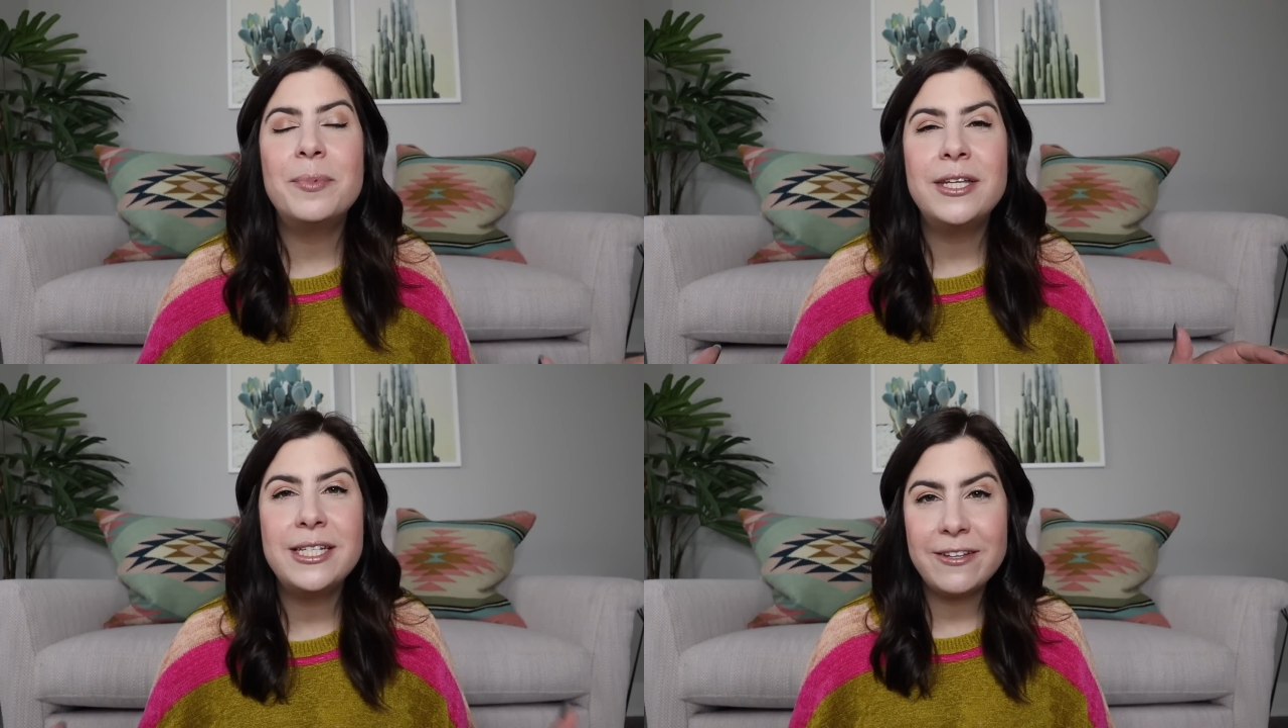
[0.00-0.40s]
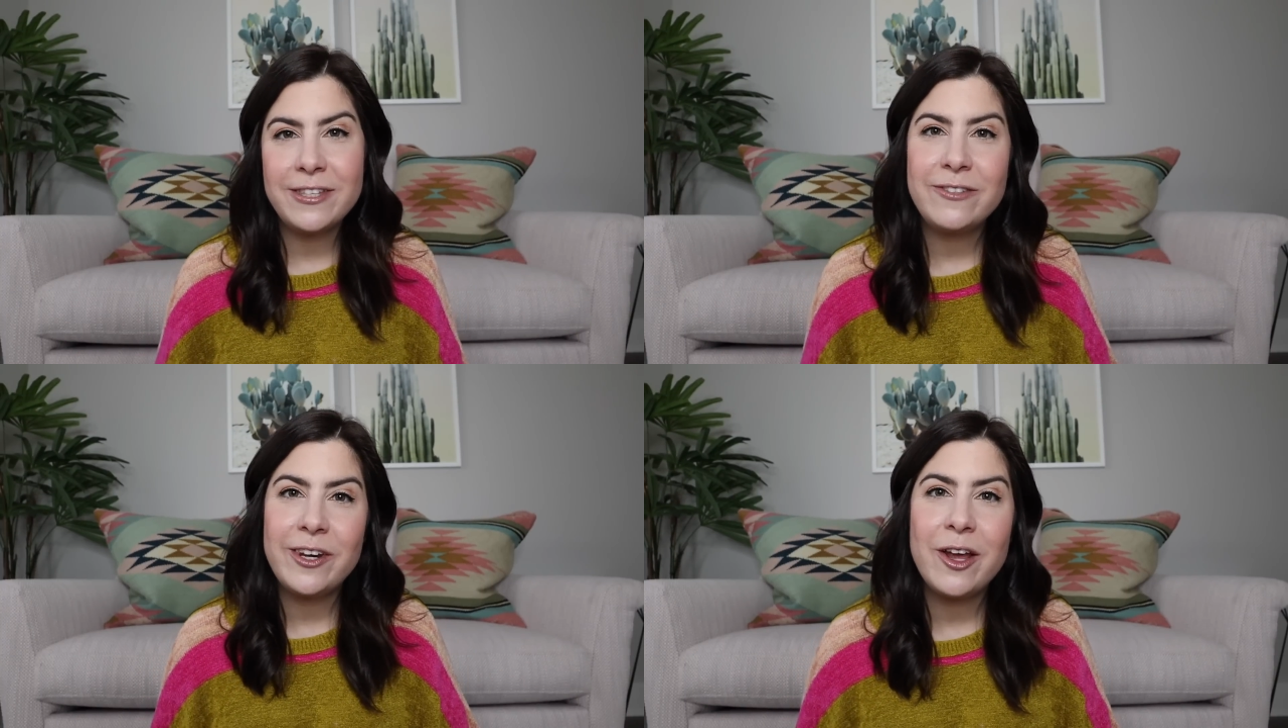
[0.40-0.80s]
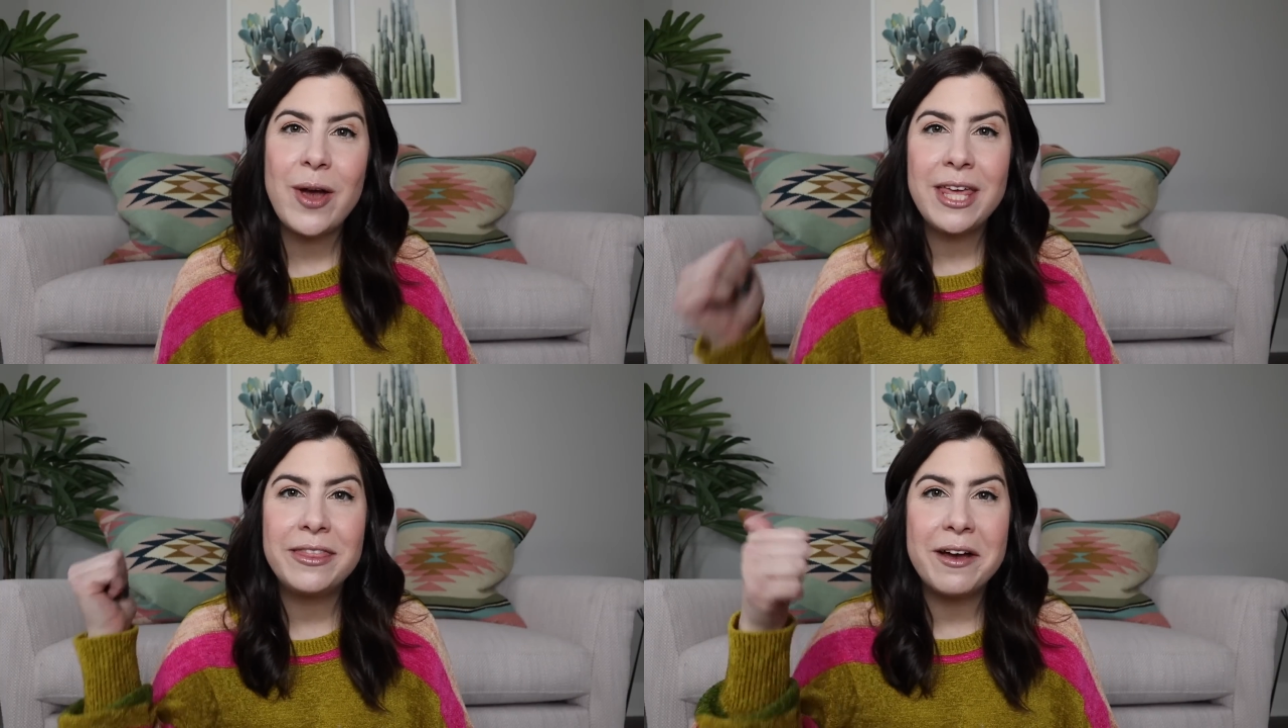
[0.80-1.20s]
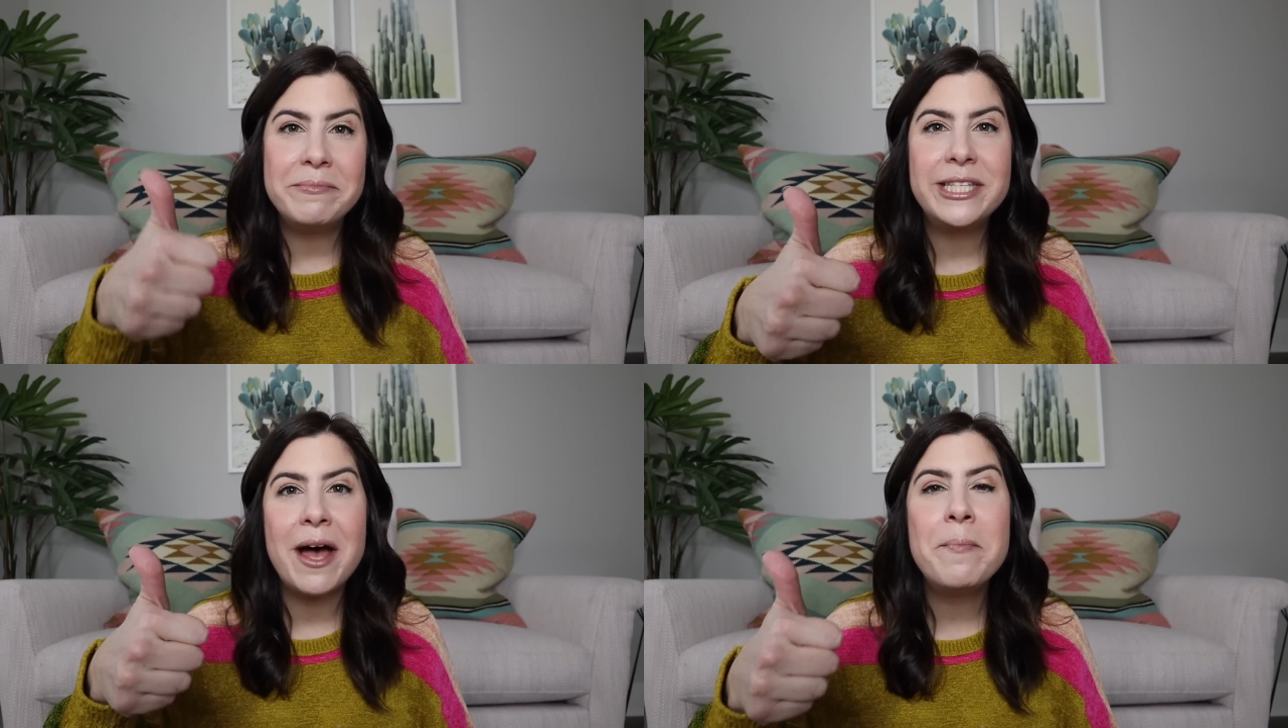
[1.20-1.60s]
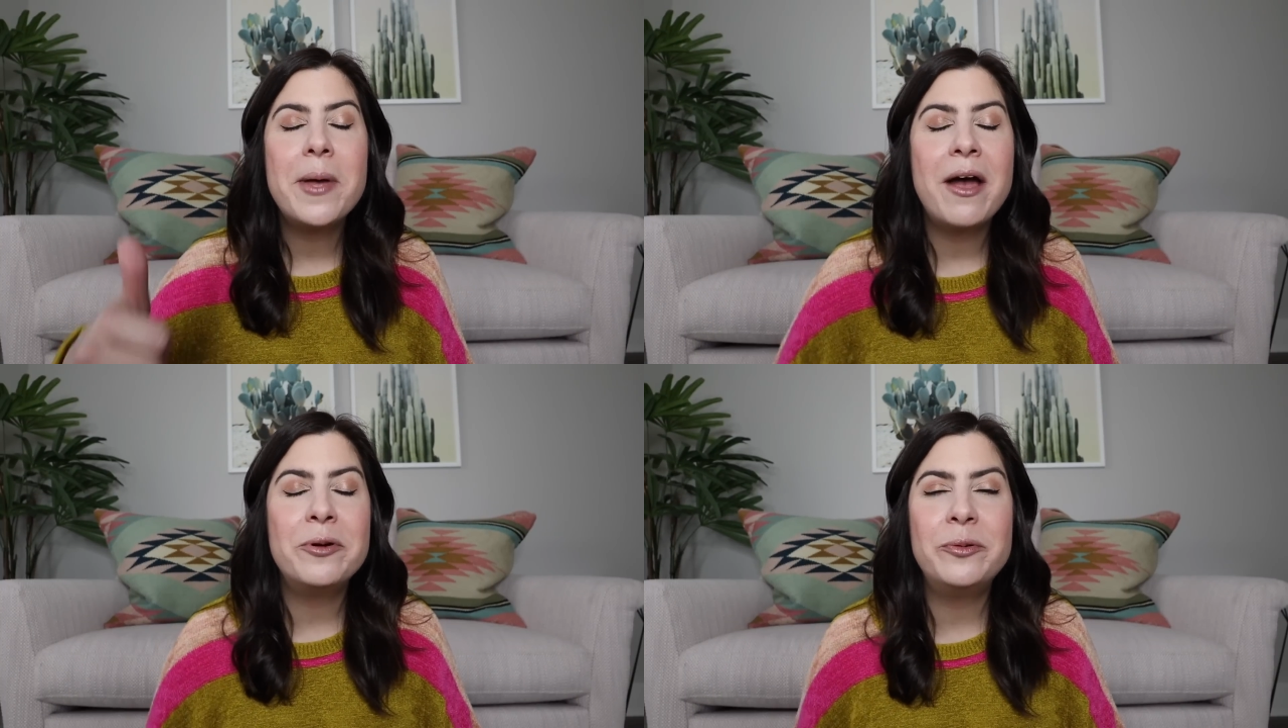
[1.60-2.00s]
please give this video a thumbs
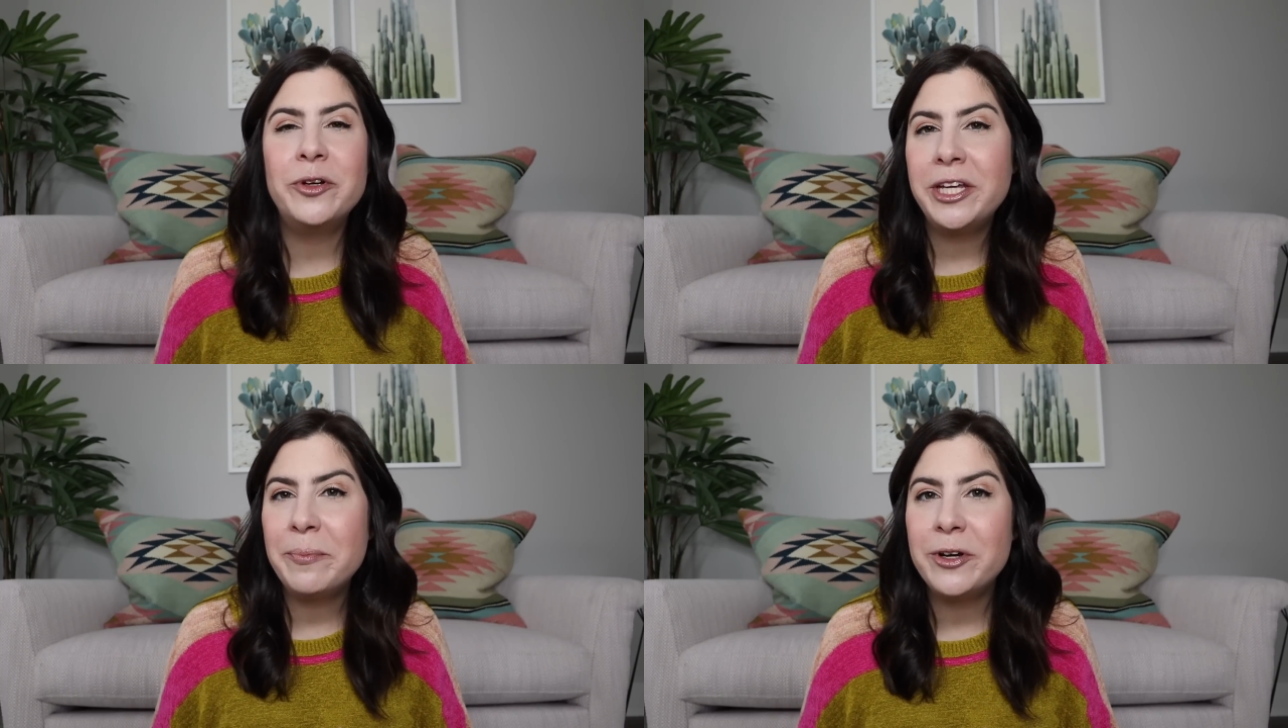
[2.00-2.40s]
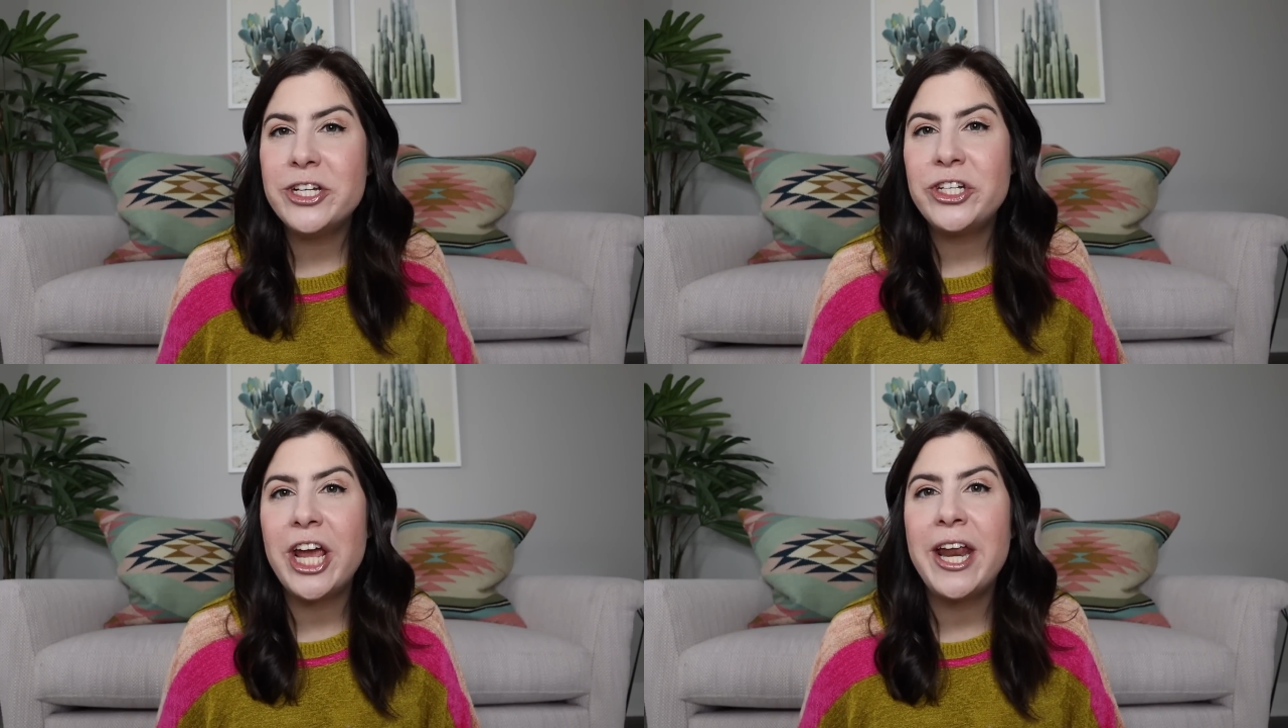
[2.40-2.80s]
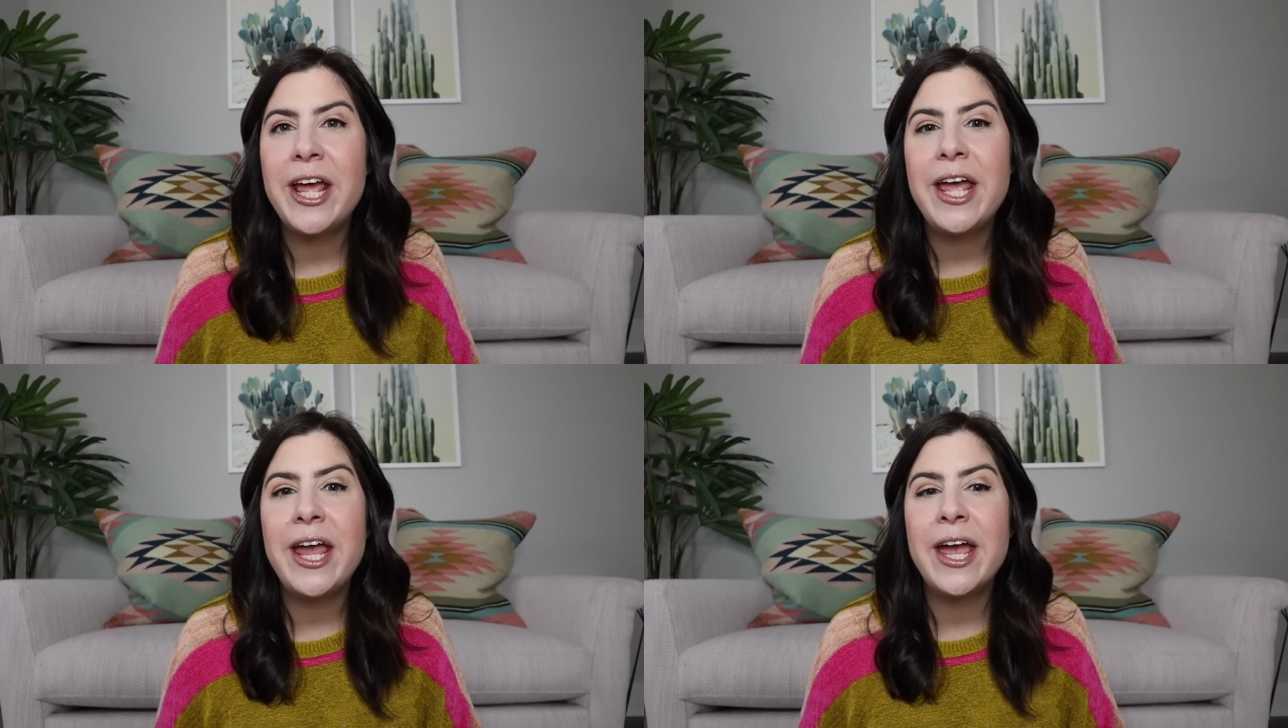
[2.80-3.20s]
up. I would really appreciate it.